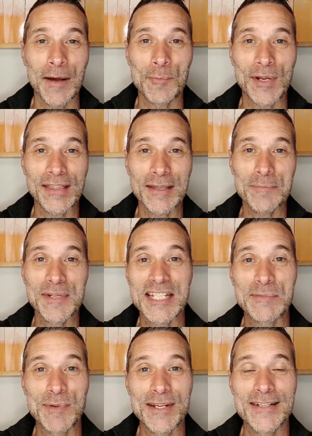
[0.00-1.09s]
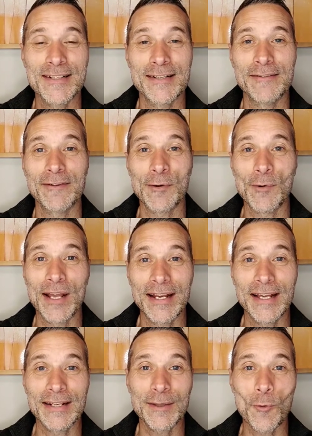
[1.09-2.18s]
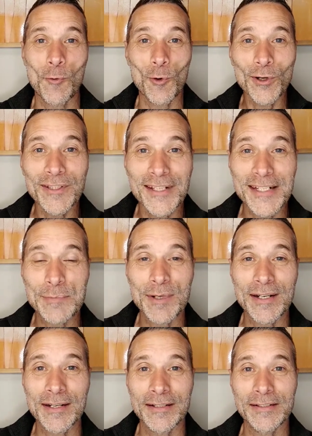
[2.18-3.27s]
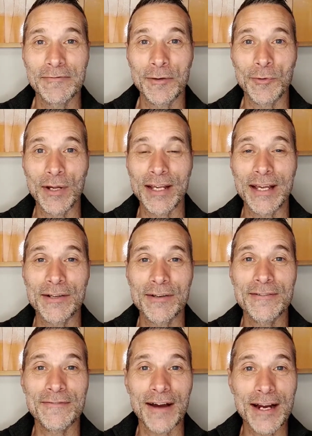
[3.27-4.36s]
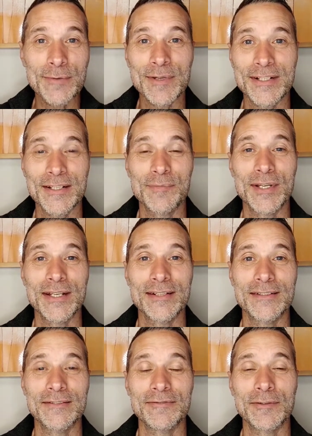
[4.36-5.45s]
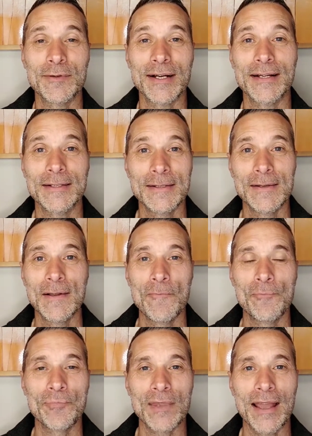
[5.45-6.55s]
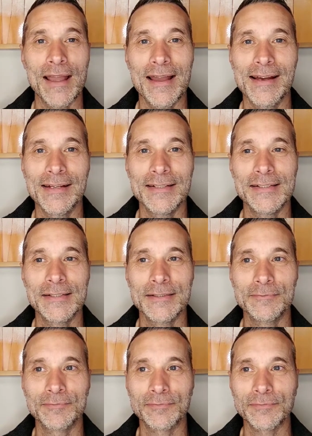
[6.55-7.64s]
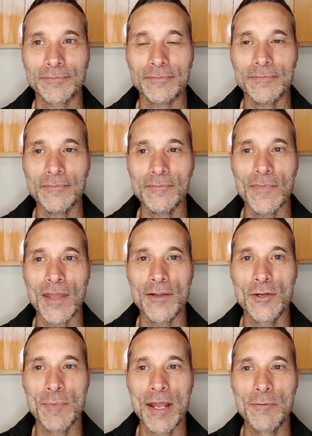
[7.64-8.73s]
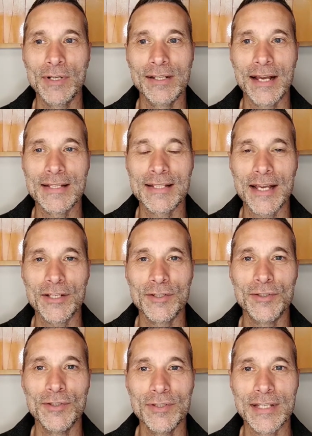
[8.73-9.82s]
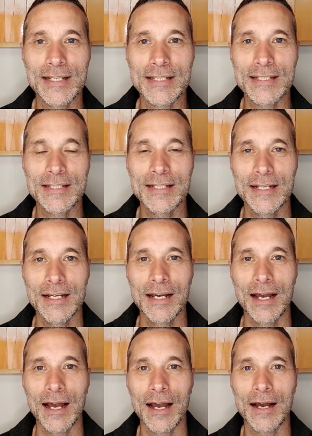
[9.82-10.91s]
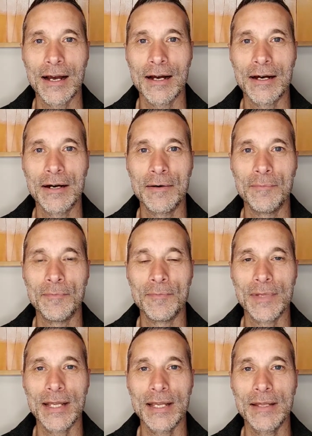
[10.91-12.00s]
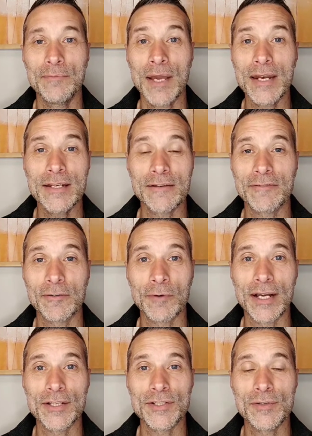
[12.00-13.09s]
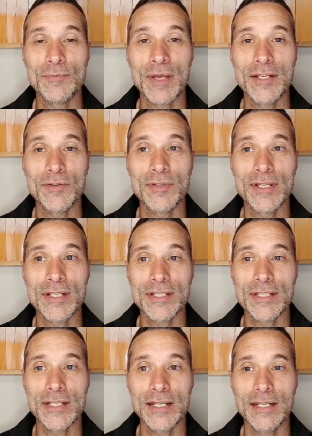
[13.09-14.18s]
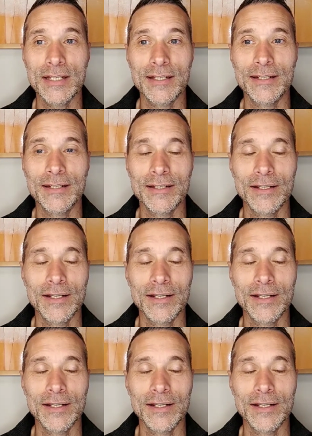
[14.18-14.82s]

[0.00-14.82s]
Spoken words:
get them to spin in a different way, get the world to spin in a different way, get your environment to be in a different way. And you may realize that you do this in many different ways. You may do this in